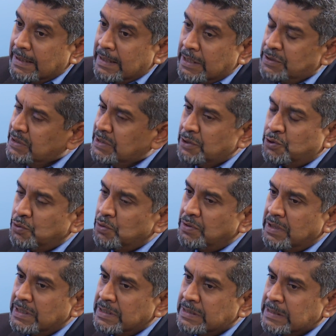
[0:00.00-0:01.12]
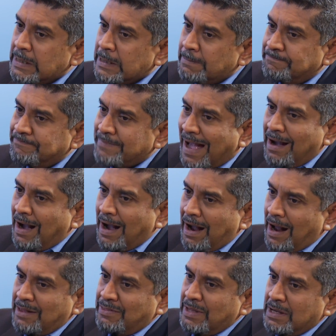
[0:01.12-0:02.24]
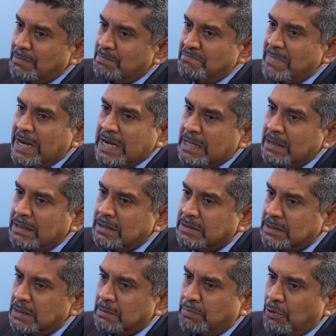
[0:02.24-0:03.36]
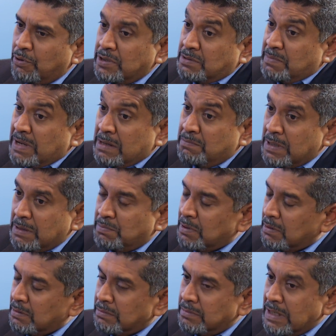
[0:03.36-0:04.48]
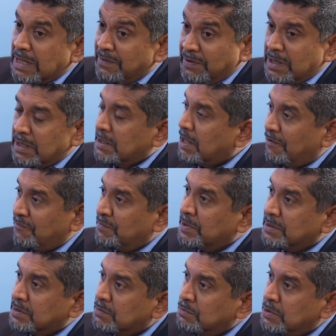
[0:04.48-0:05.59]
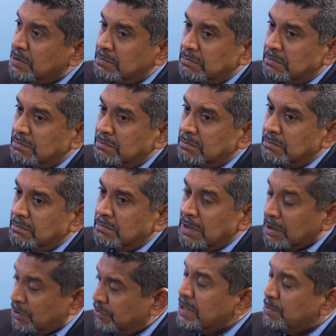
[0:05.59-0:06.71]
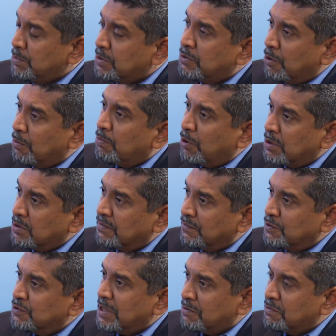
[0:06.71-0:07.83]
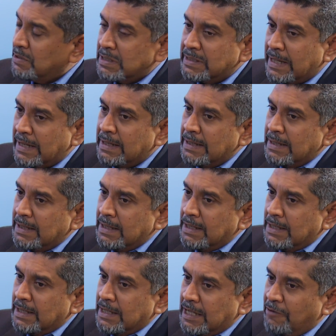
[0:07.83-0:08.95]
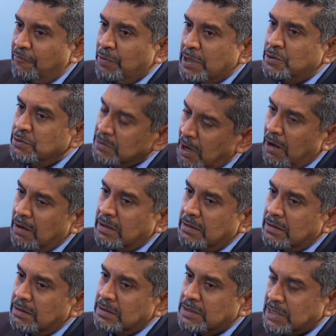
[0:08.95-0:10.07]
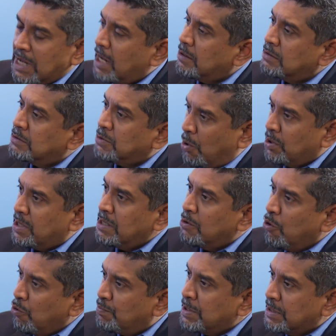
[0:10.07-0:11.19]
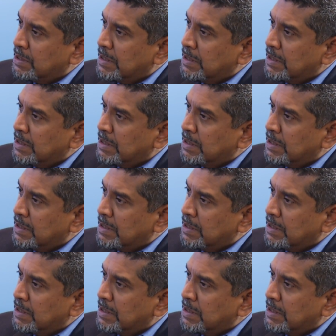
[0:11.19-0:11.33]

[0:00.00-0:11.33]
You see, the truth is, I think many Singaporeans, many people, even in government, would agree with your point of view generally that if we do not start talking openly